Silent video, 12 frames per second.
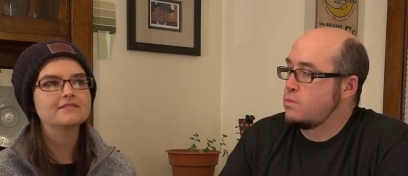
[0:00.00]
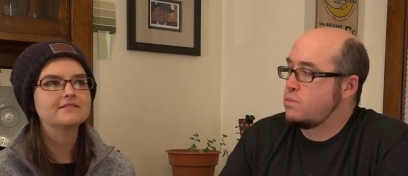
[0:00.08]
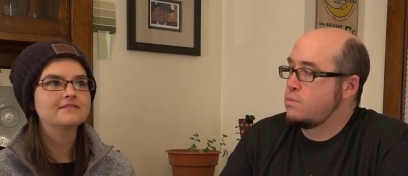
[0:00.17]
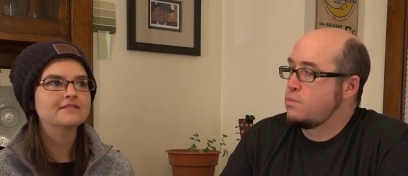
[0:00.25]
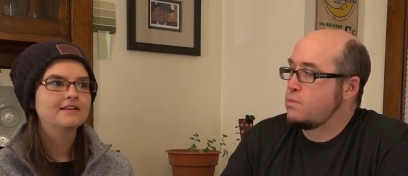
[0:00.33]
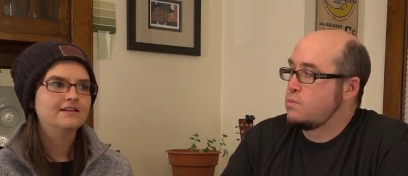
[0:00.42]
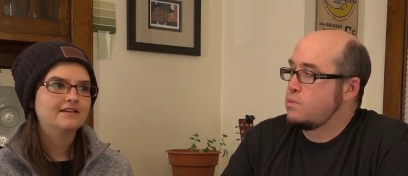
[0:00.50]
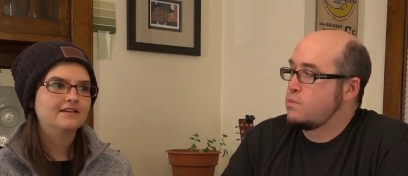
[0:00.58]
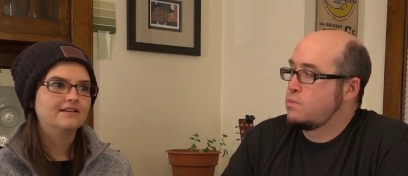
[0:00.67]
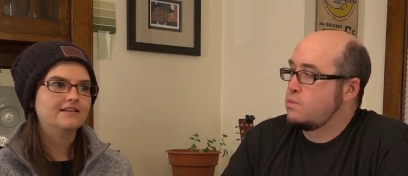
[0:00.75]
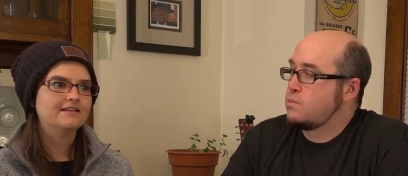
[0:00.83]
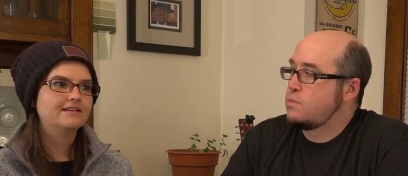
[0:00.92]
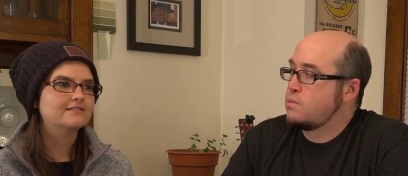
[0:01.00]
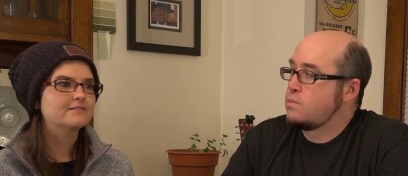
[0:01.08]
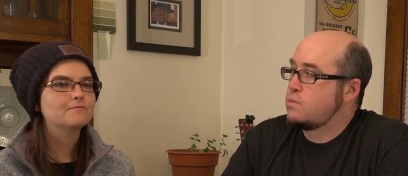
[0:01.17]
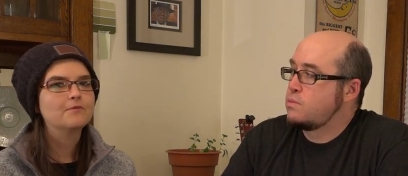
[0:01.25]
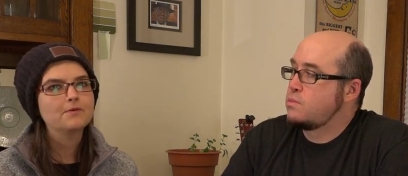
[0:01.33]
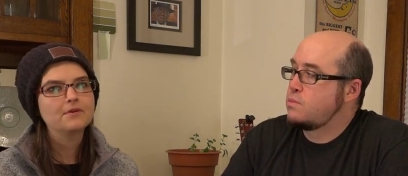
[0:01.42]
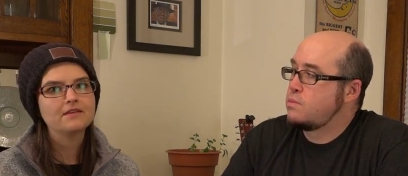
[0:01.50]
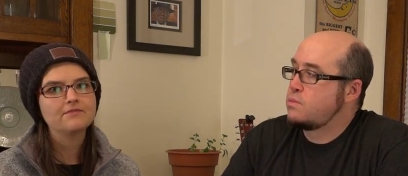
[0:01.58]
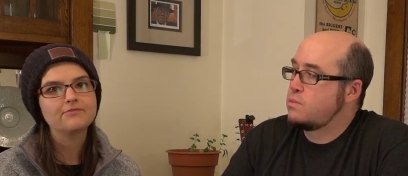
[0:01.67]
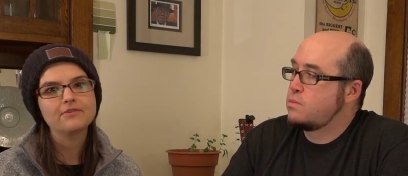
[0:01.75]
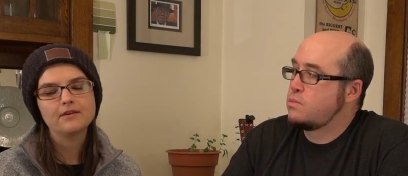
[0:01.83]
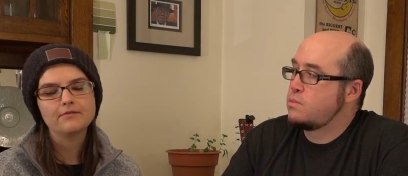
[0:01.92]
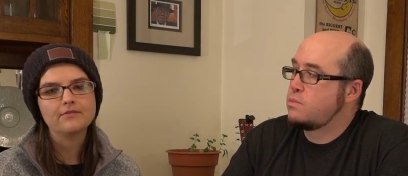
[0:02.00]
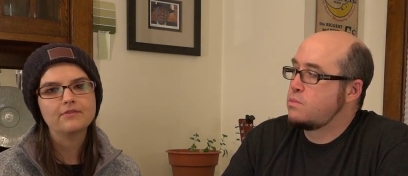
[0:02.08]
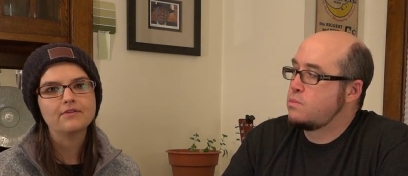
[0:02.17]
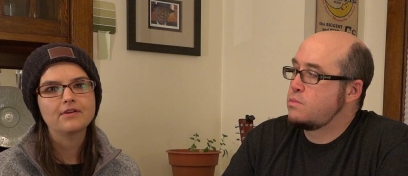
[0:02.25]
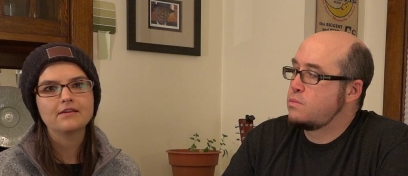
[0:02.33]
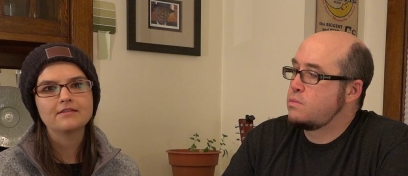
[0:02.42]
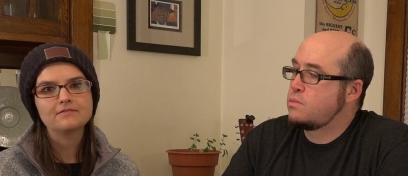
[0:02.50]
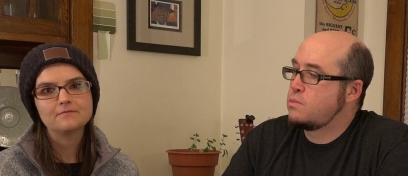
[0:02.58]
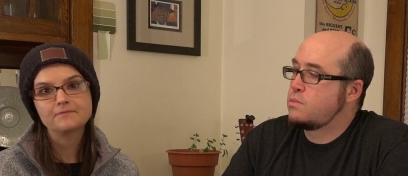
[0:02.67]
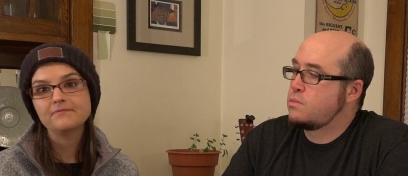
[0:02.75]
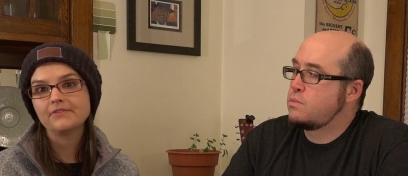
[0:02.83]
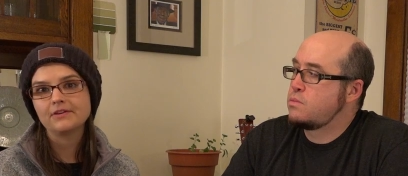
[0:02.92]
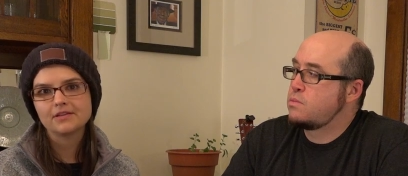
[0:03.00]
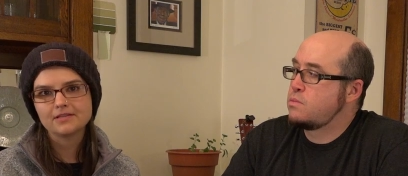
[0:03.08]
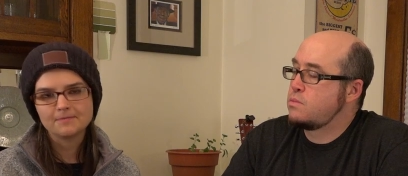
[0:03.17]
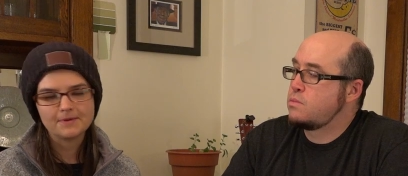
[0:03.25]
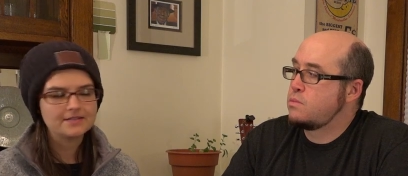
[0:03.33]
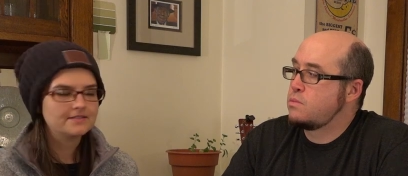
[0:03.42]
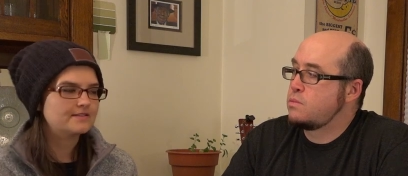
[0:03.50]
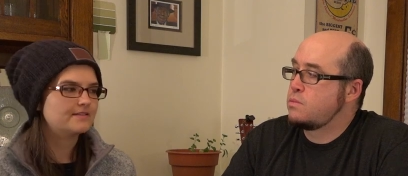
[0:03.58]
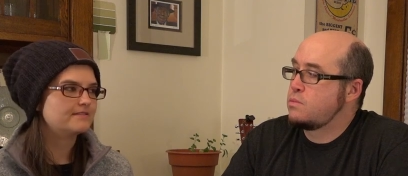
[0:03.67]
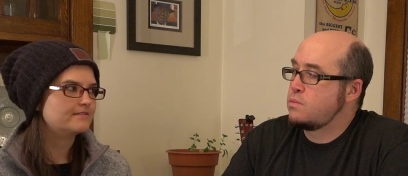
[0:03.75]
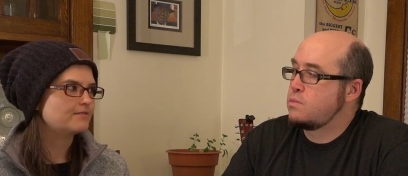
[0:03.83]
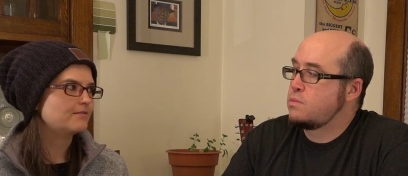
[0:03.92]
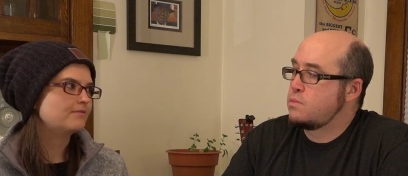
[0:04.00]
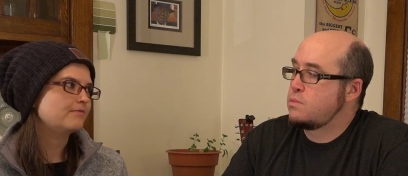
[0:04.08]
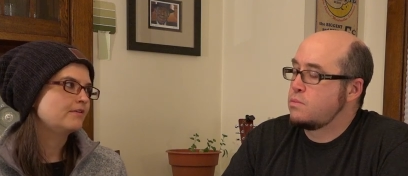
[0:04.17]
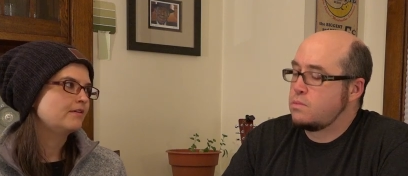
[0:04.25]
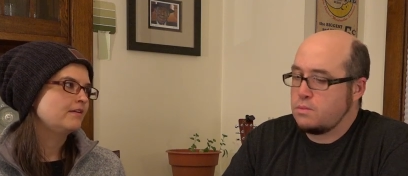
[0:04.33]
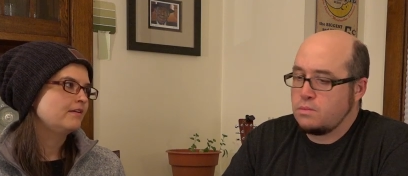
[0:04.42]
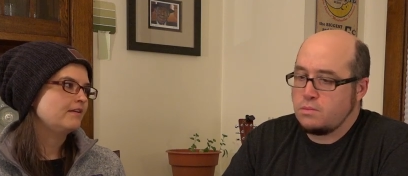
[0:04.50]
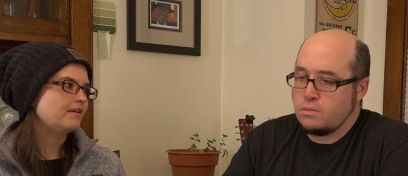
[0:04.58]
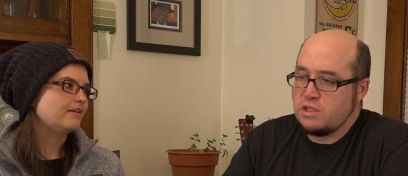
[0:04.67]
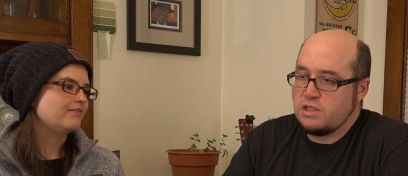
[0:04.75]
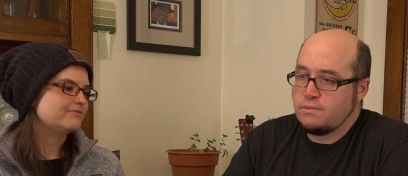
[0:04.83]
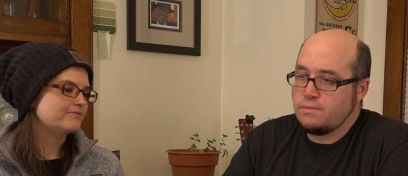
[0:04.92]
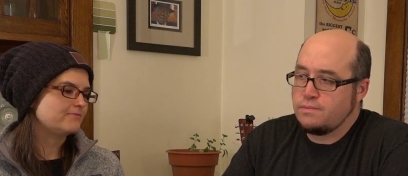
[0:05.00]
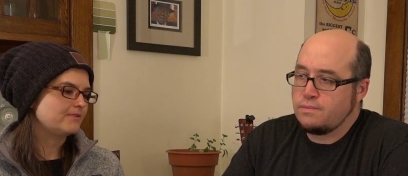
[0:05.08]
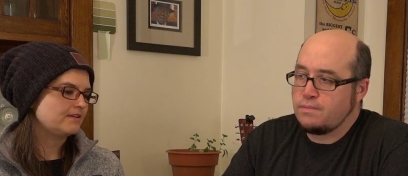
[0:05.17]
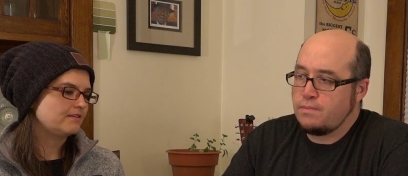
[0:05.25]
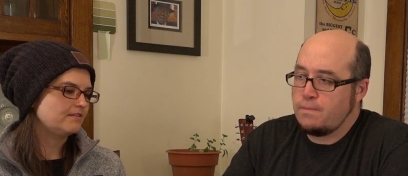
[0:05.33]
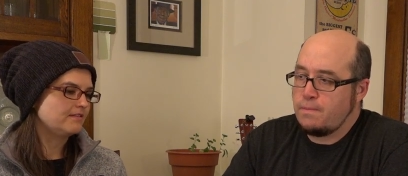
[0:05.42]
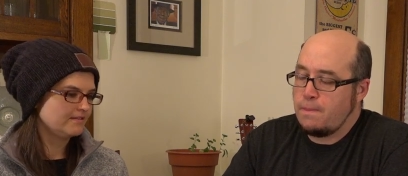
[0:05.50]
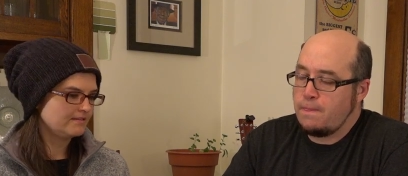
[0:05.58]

Speaker 1: it's like a smoky flavor and it's fairly spicy, so it mm. goes well.